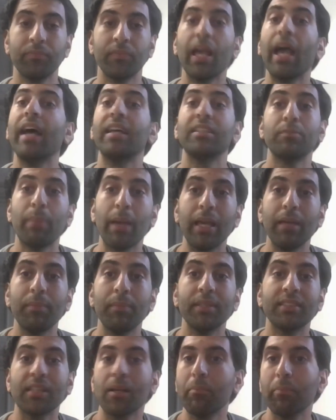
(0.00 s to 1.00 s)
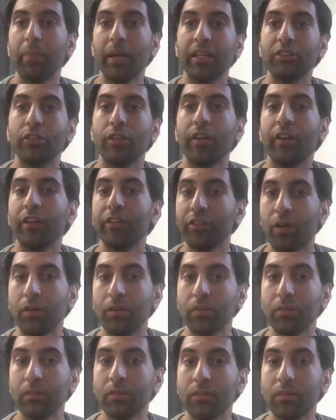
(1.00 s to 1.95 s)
as babies compared to an adult.